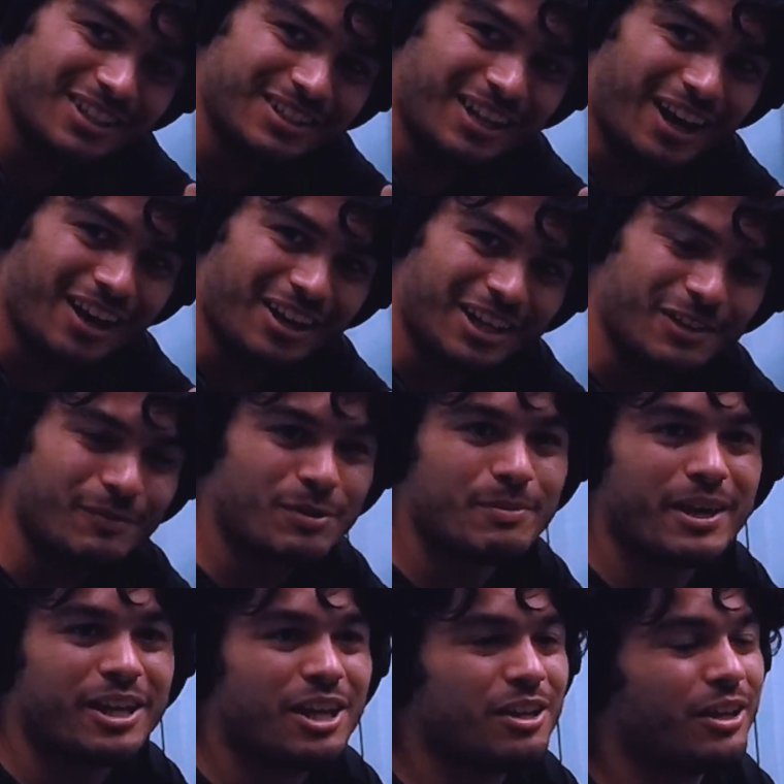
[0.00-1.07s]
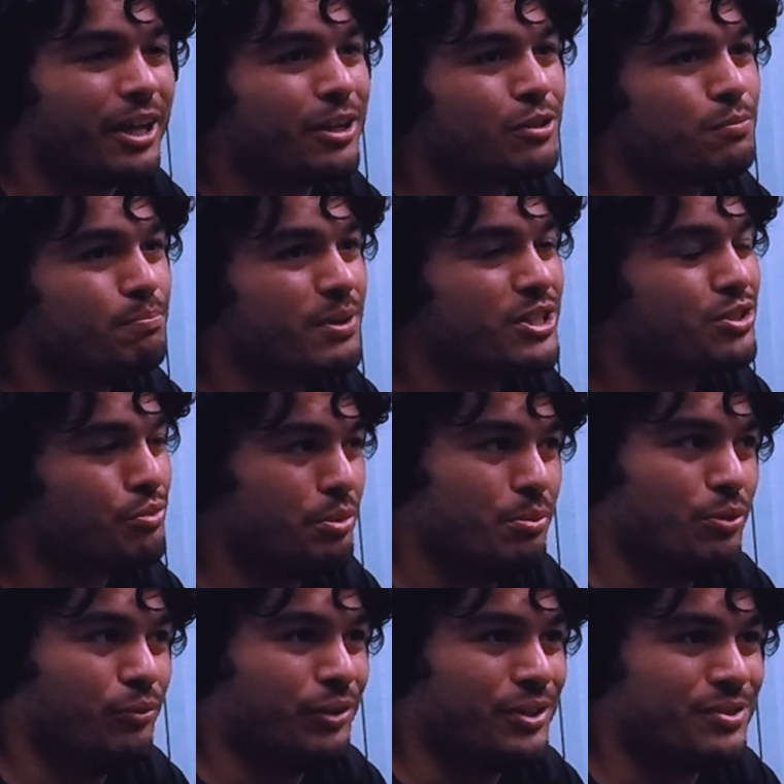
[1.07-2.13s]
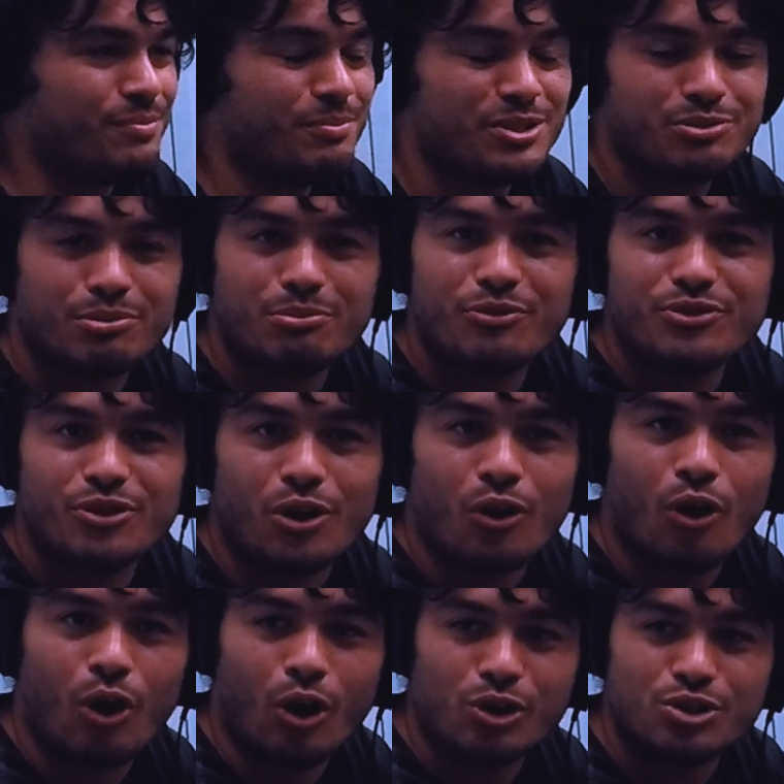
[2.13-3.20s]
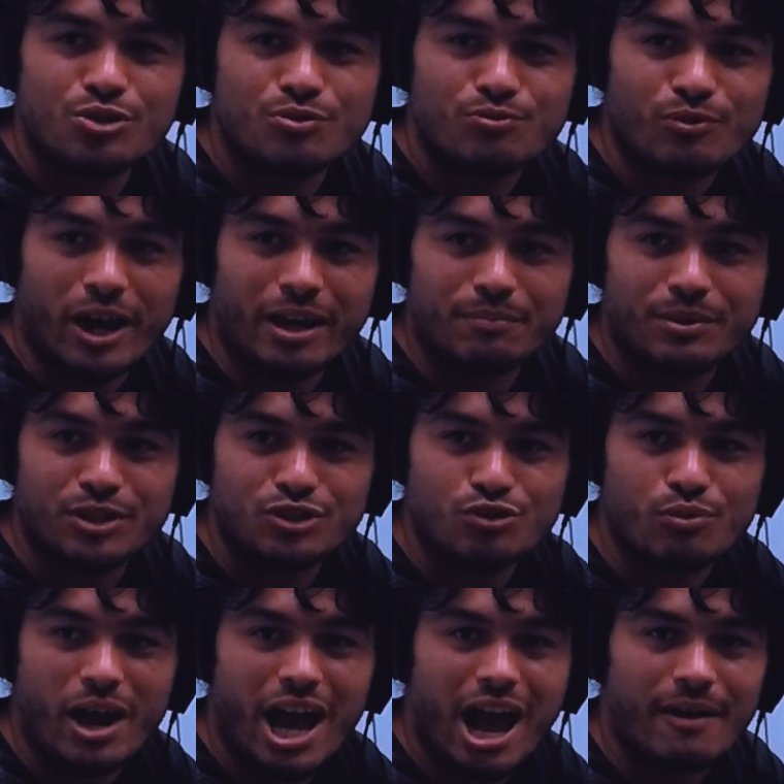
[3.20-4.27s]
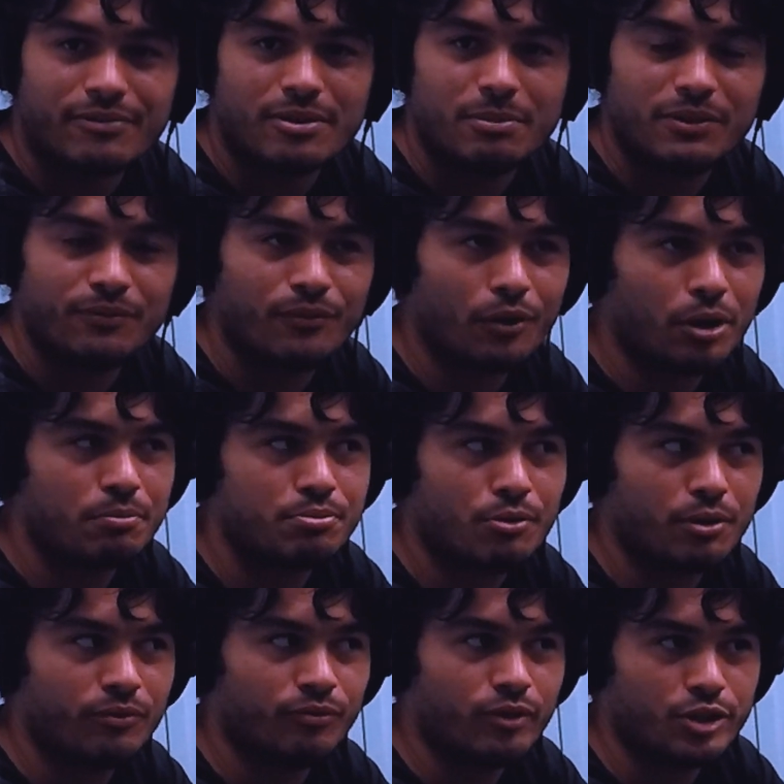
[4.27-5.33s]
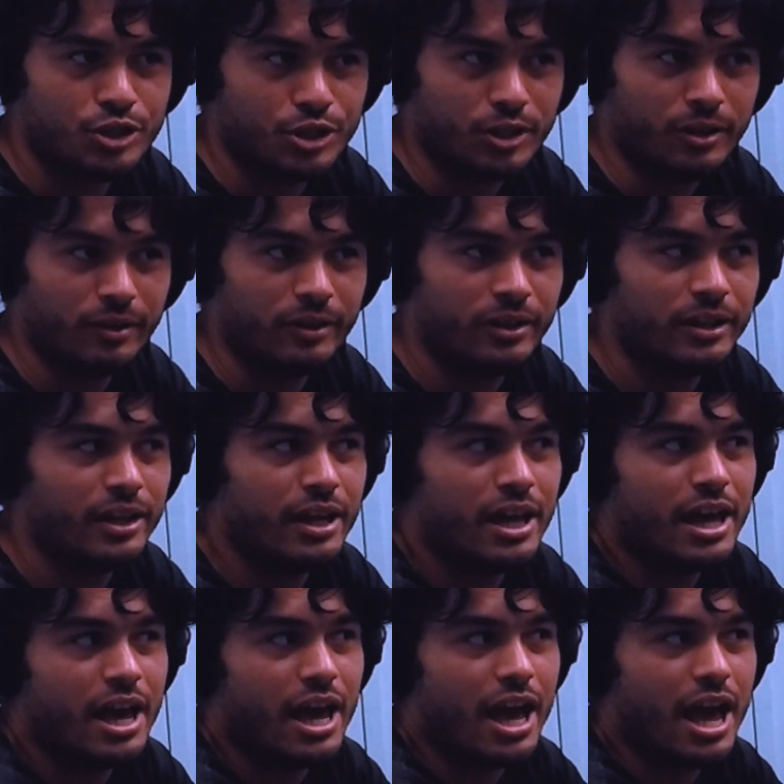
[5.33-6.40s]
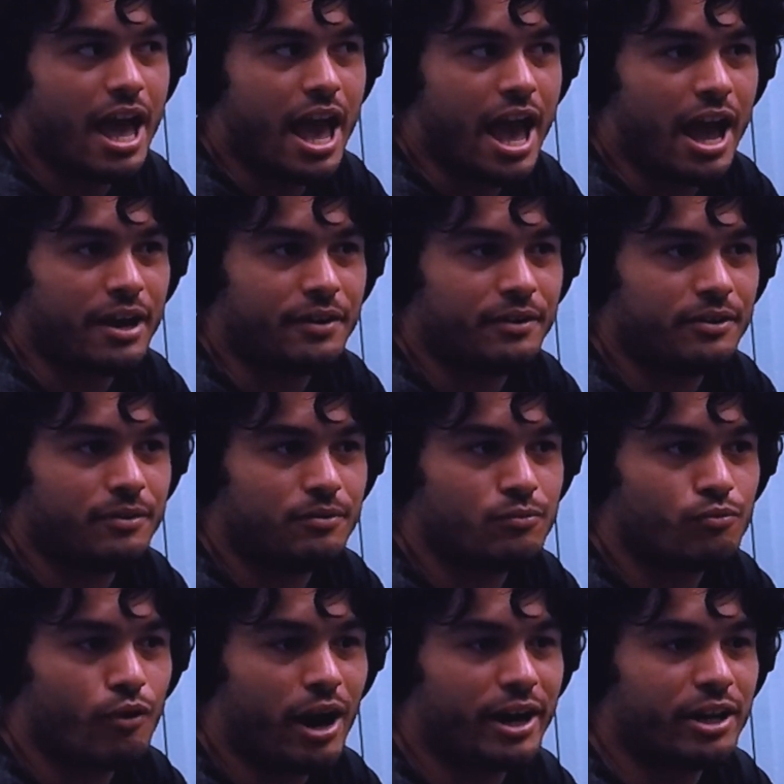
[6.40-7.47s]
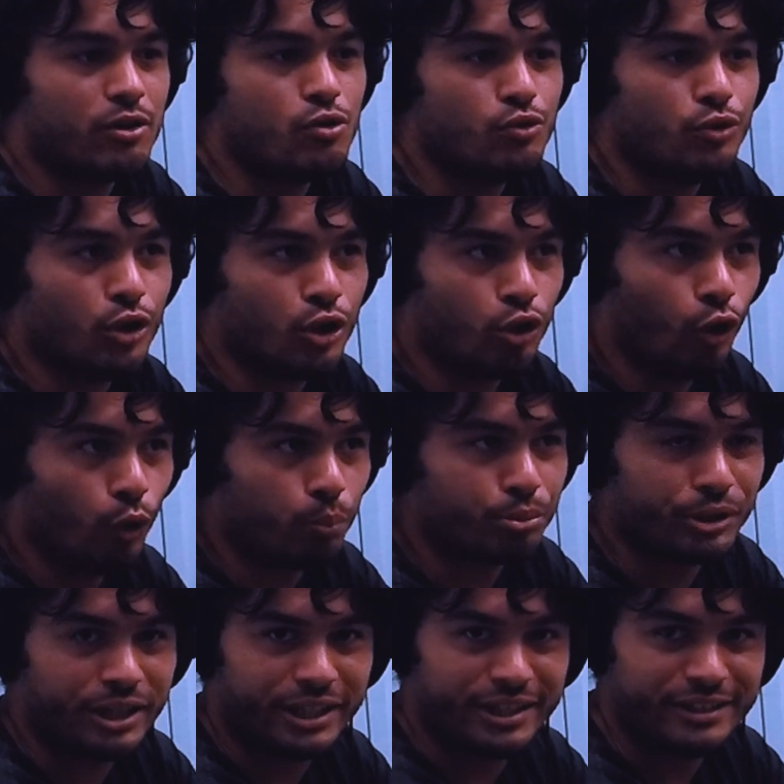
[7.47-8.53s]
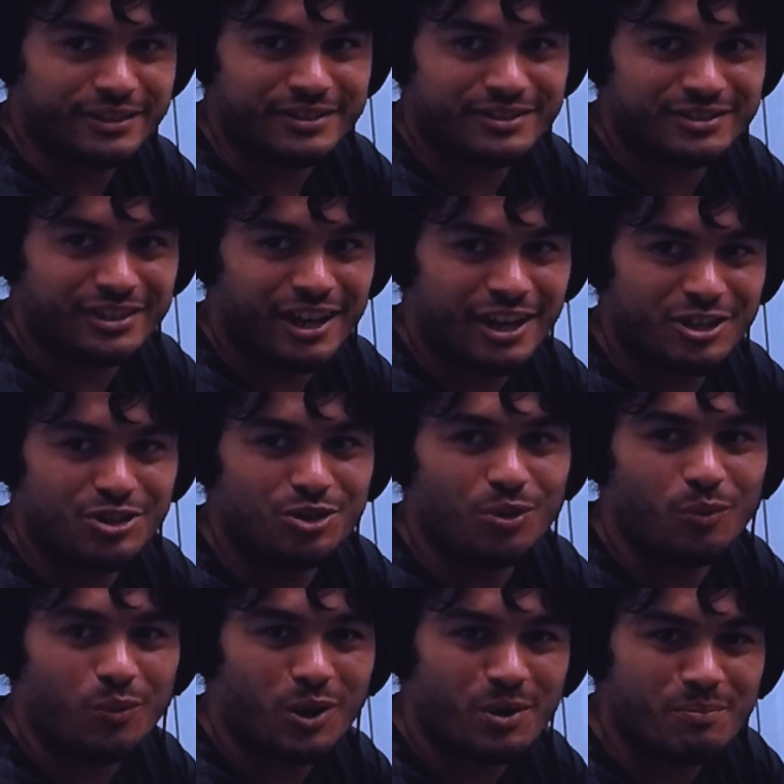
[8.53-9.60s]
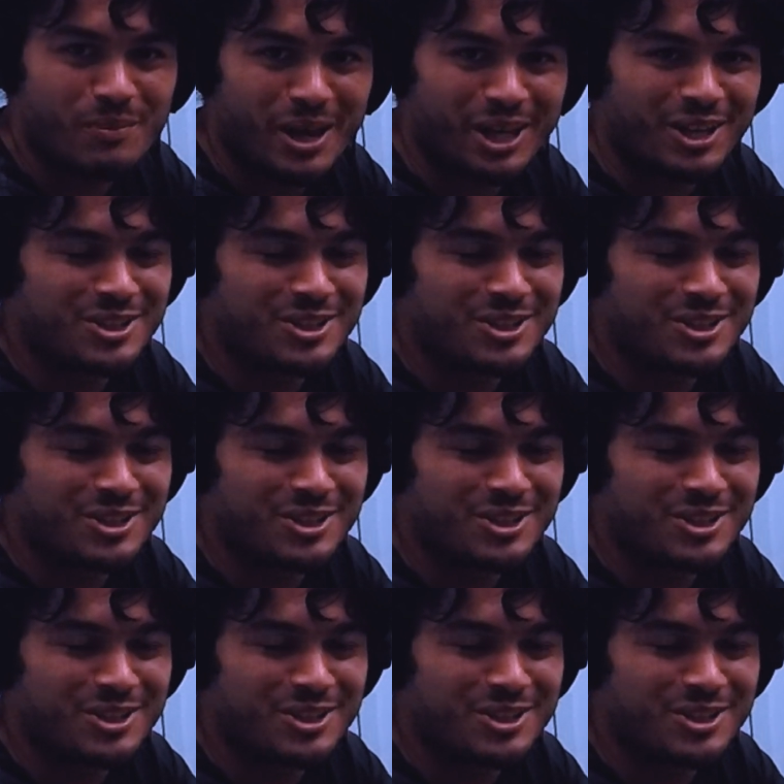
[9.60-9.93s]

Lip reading: Yeah, even making like mystery movies. Mystery movies are hard to write because you have to be very proficient at writing who the culprit is, and you don't want to make it